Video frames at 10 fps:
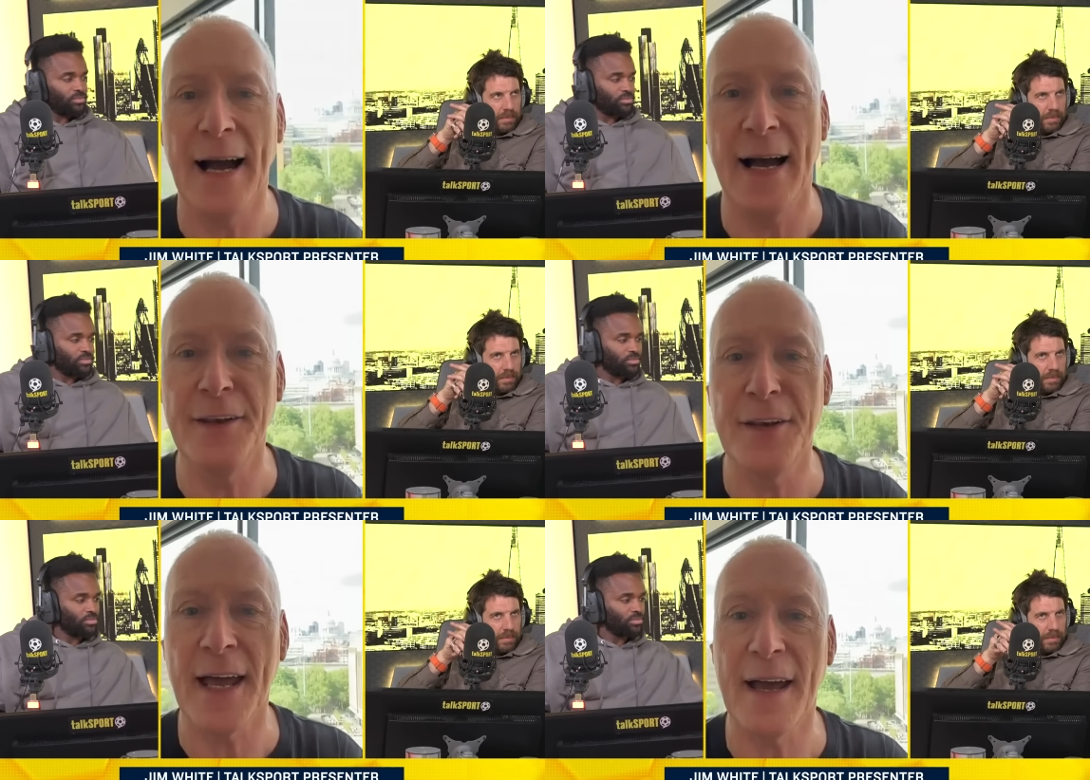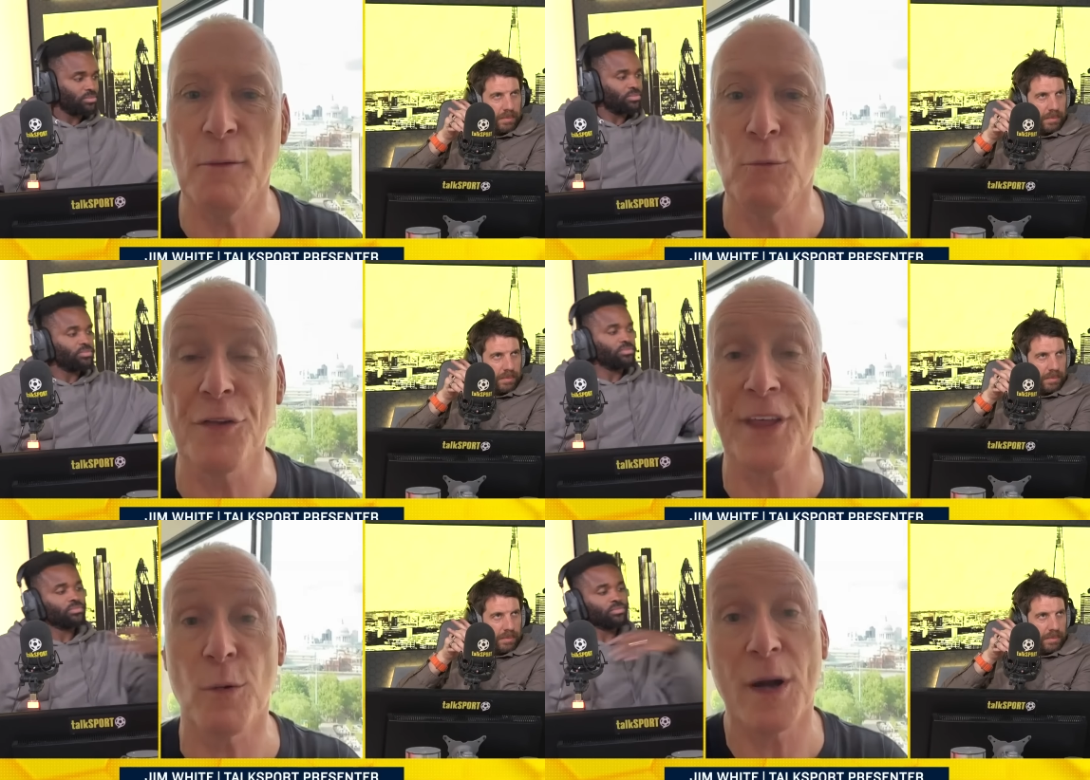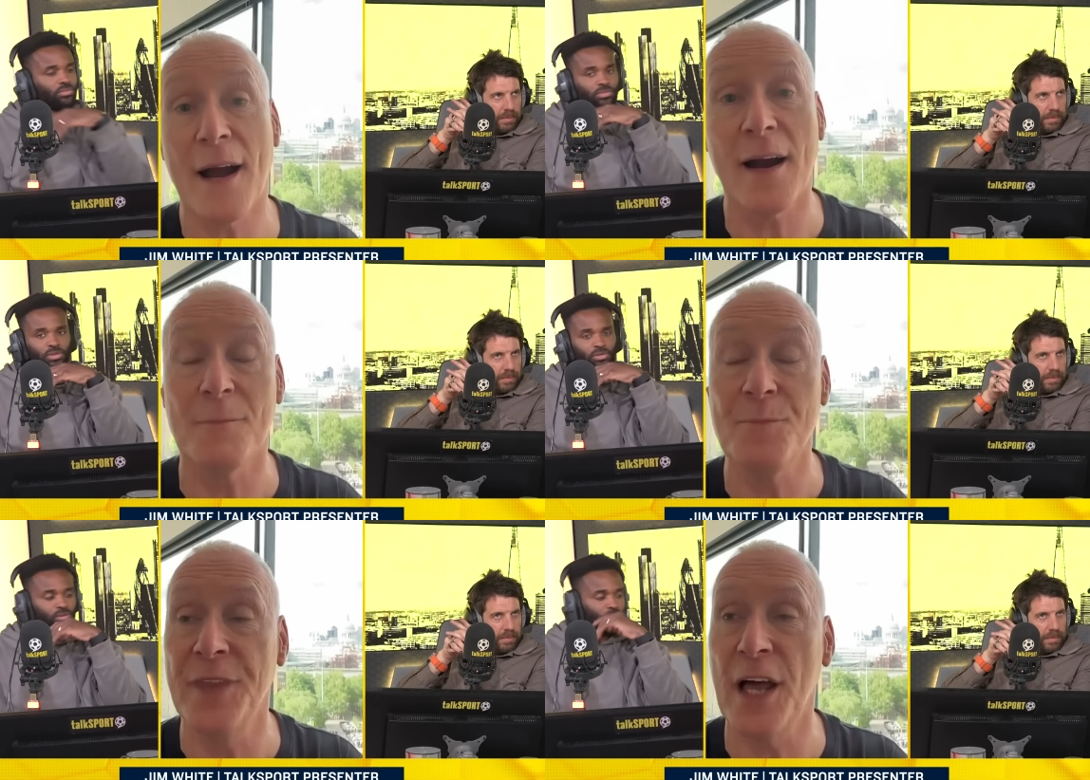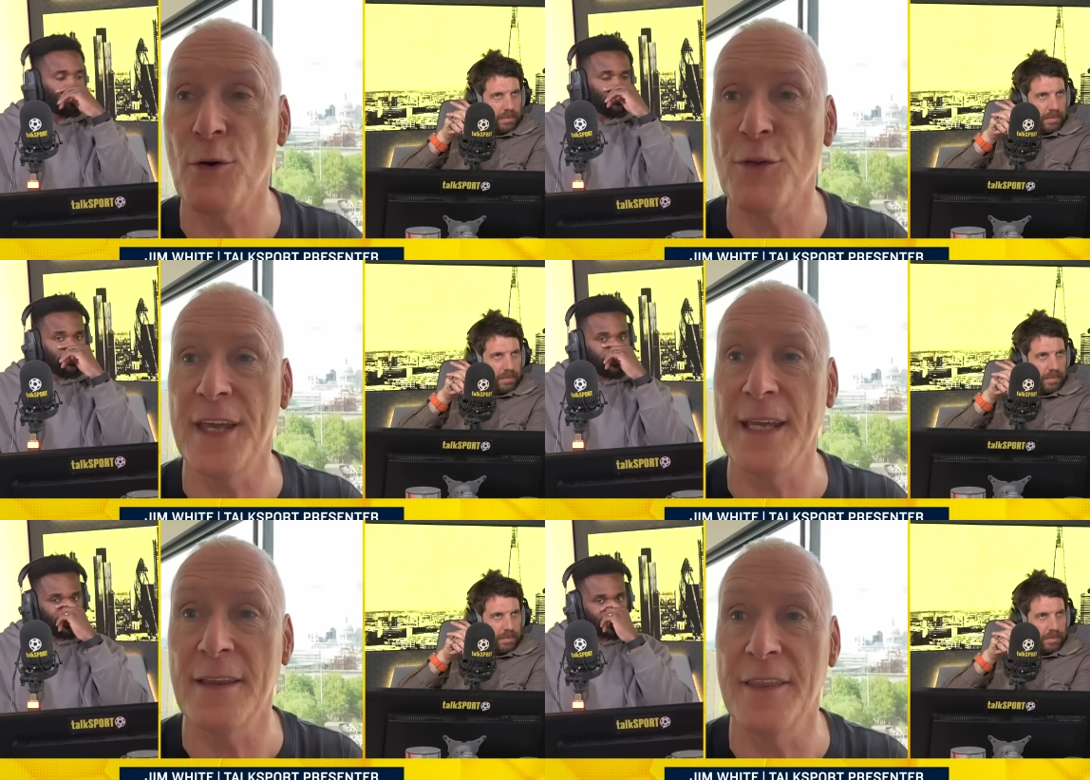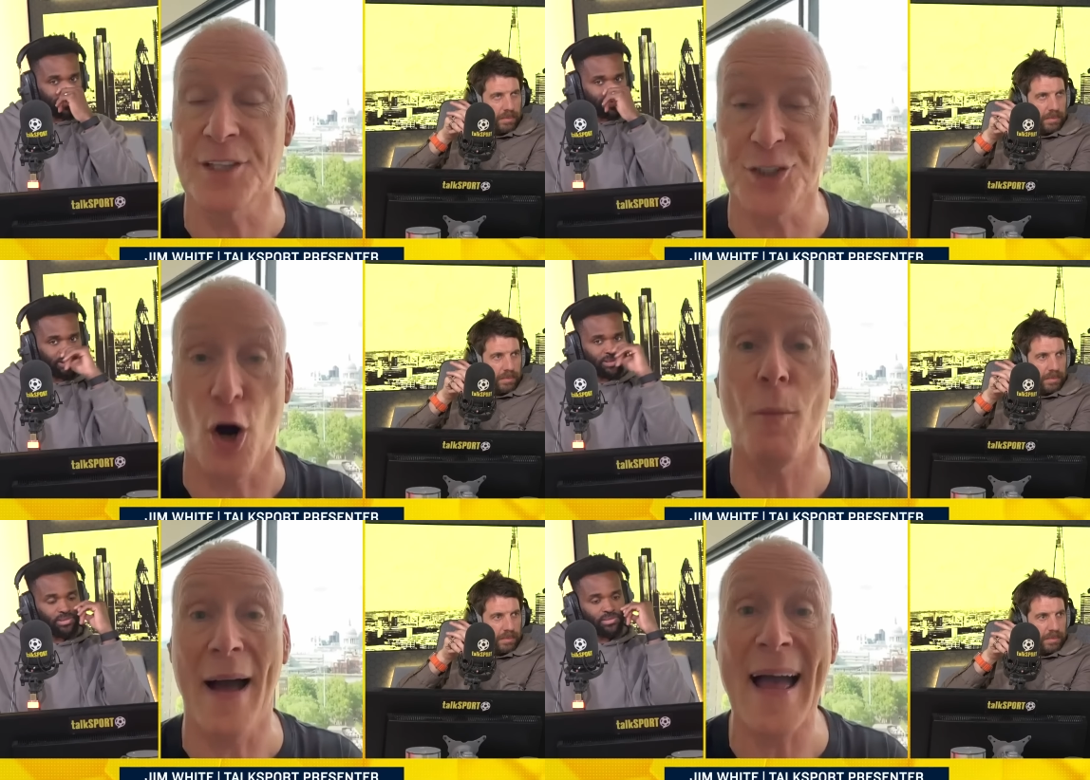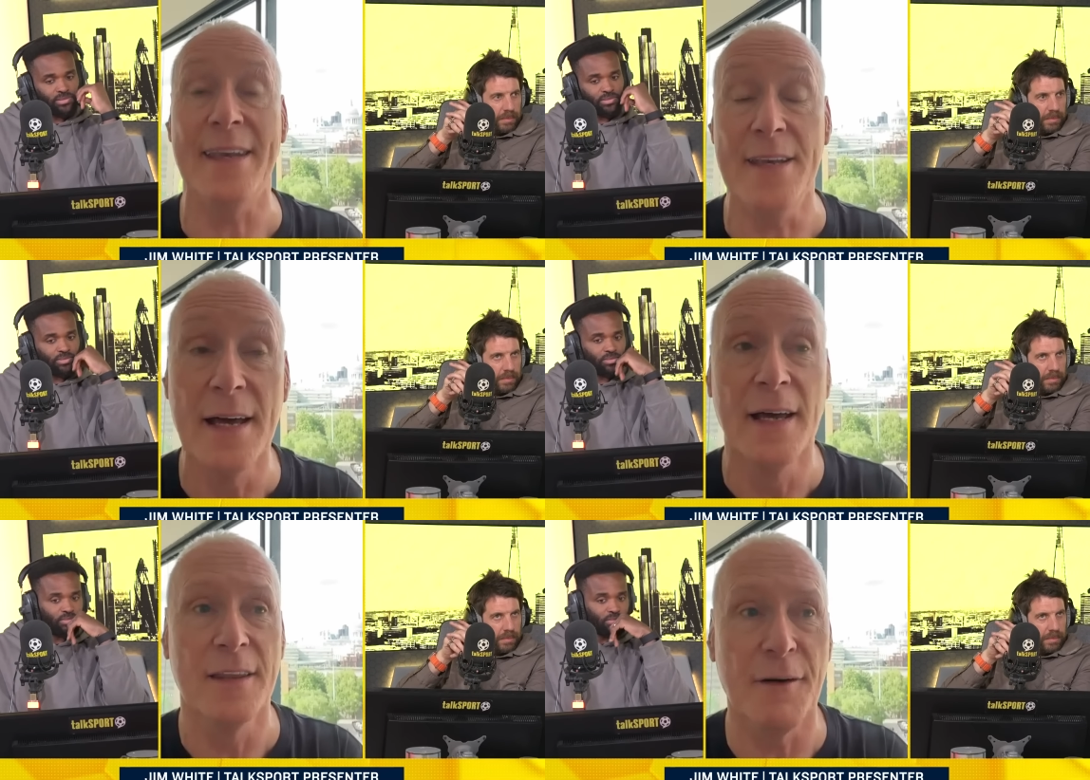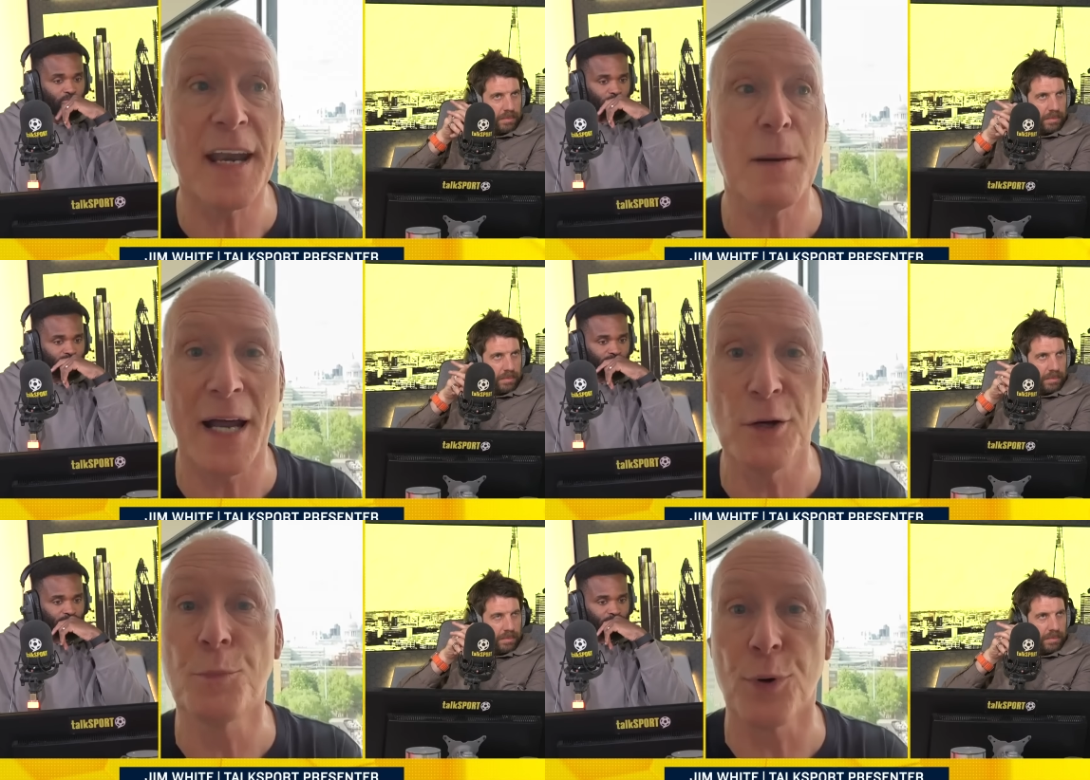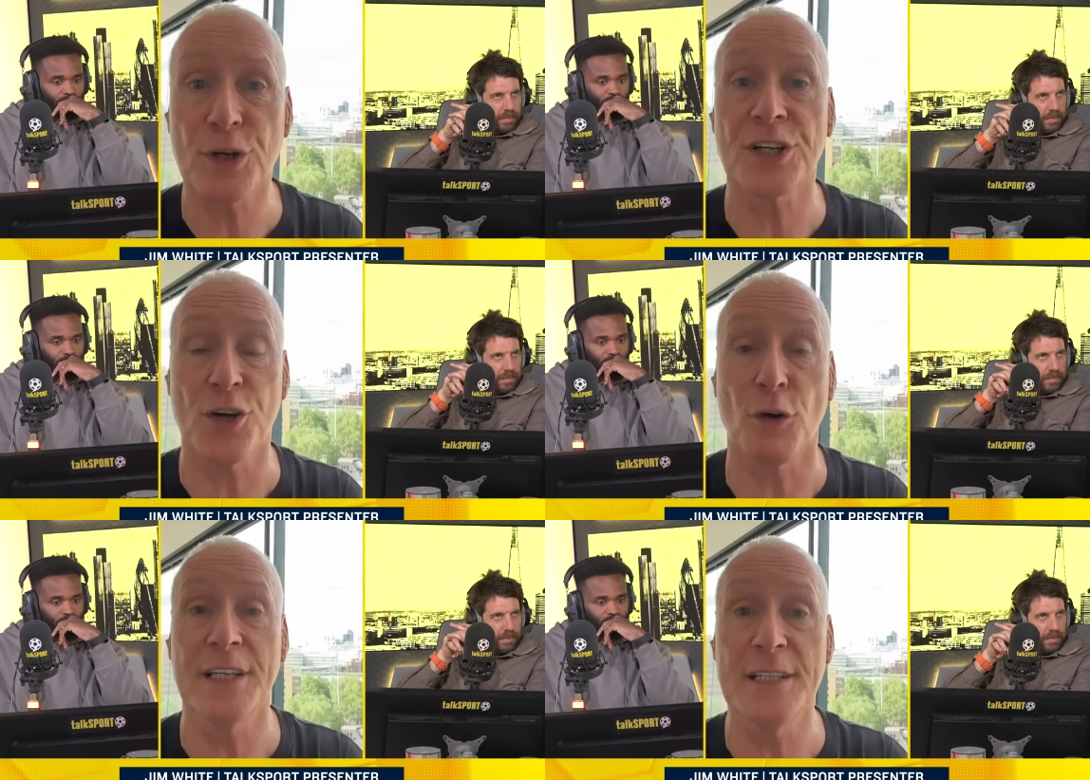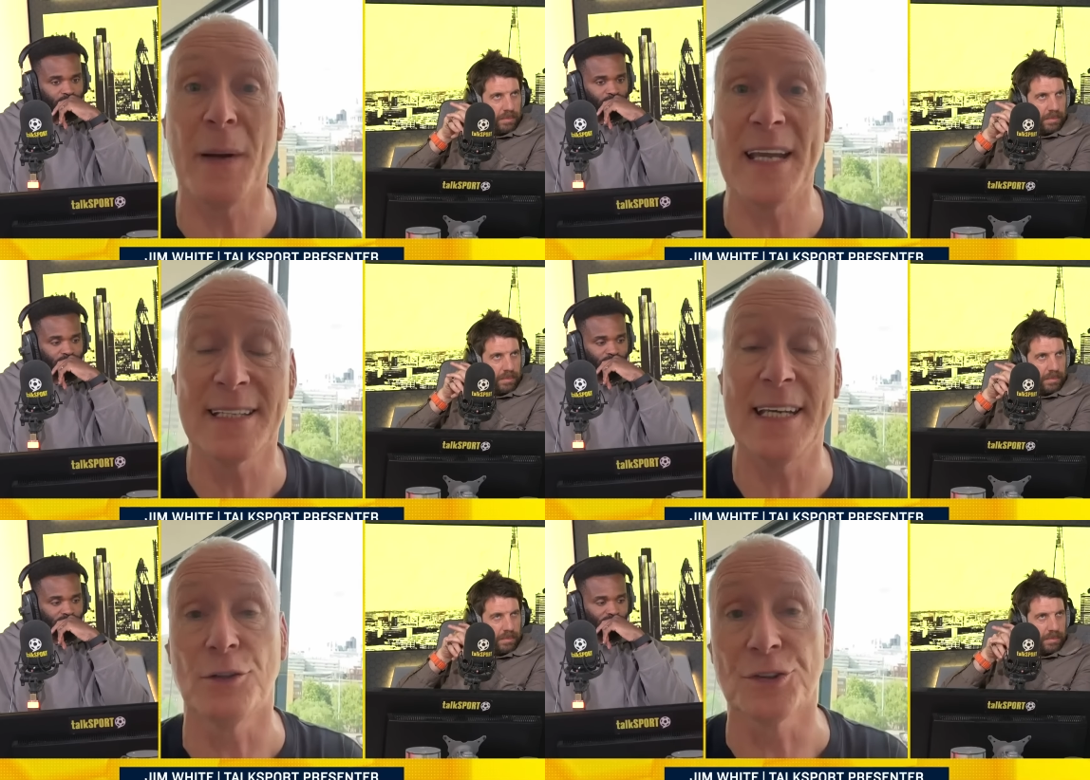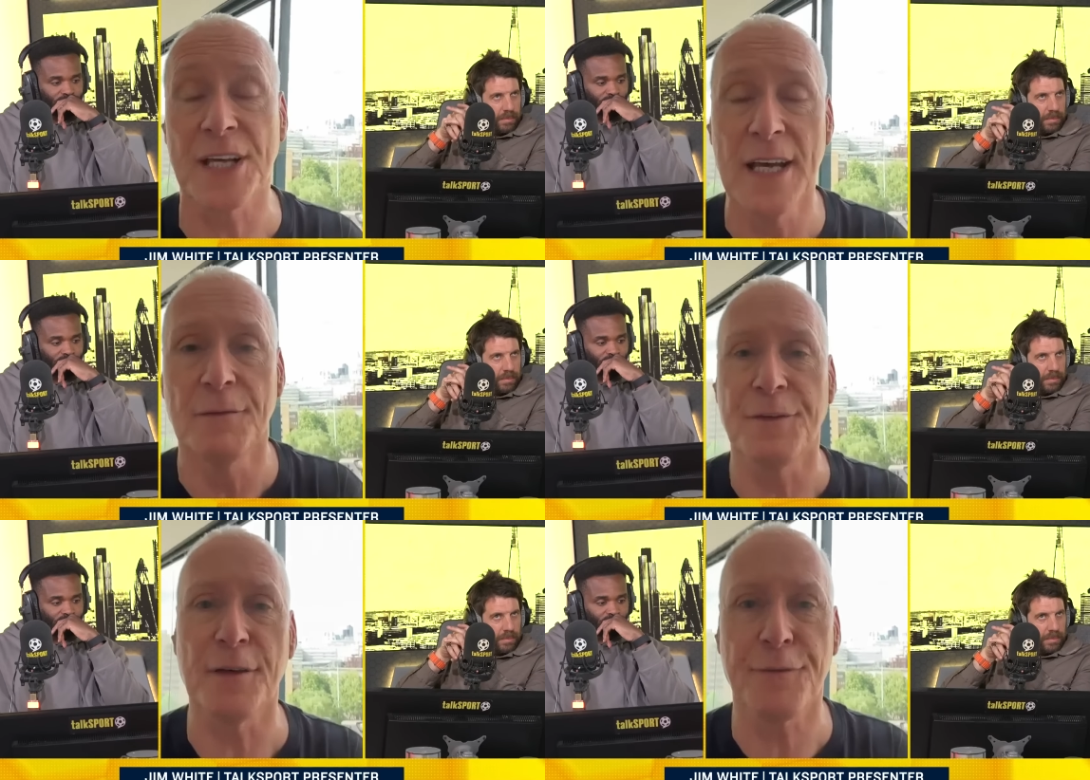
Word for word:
Speaker 1: And, uh, well, there we are. Now the, the top man, the very man who brokers all these big deals, for the